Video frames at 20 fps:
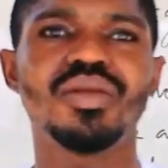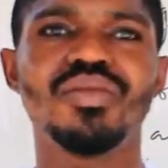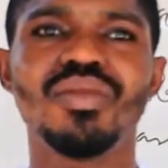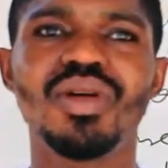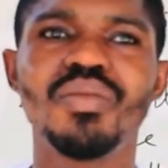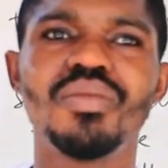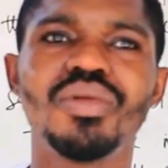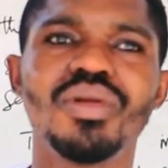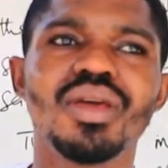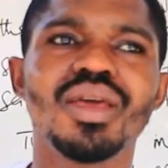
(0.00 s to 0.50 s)
It
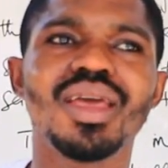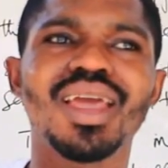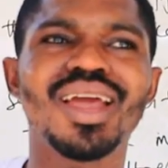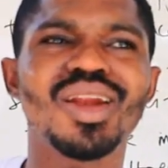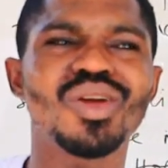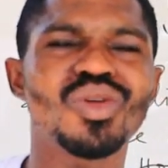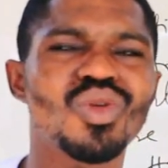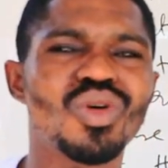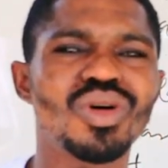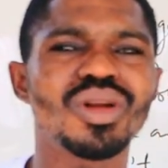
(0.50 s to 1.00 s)
may be a
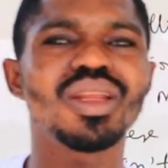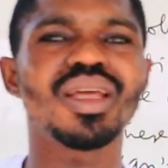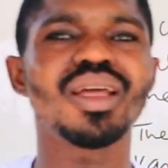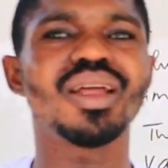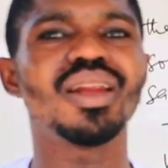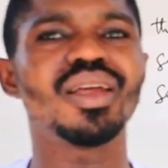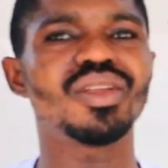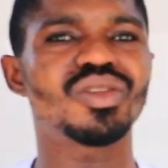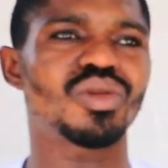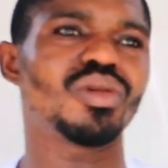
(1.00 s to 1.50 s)

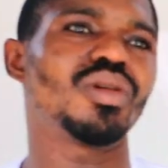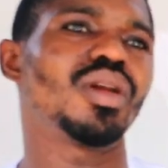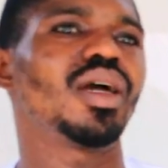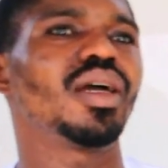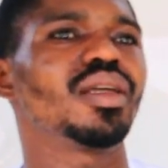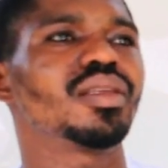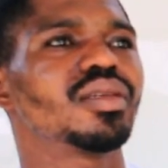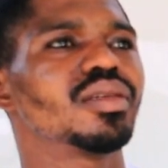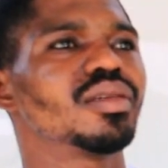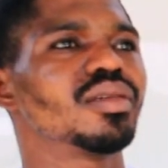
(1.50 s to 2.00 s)

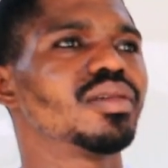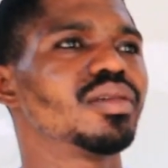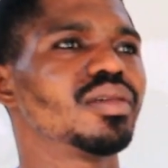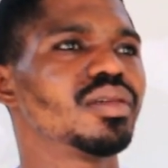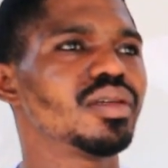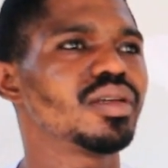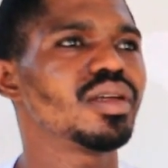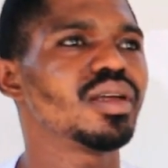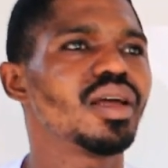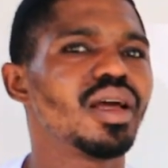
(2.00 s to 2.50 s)
non-electrolyte.
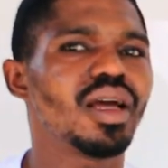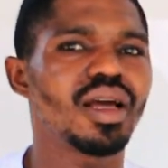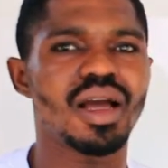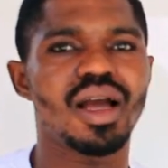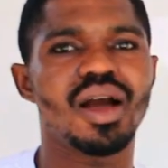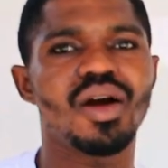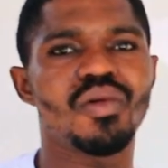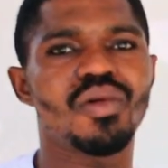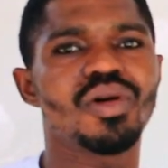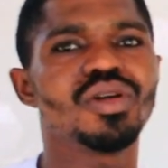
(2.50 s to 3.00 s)

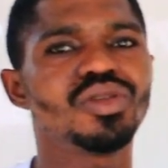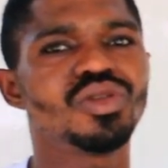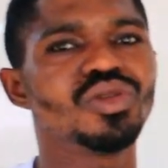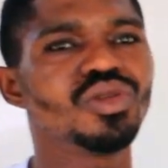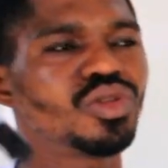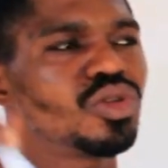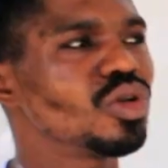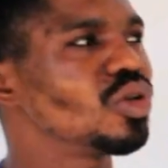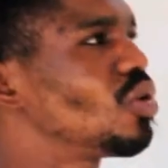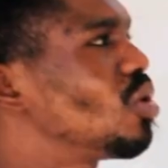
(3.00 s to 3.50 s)
I want
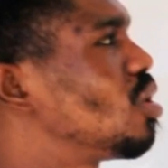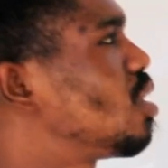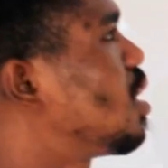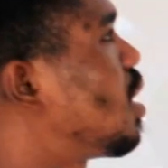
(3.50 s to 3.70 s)
you to know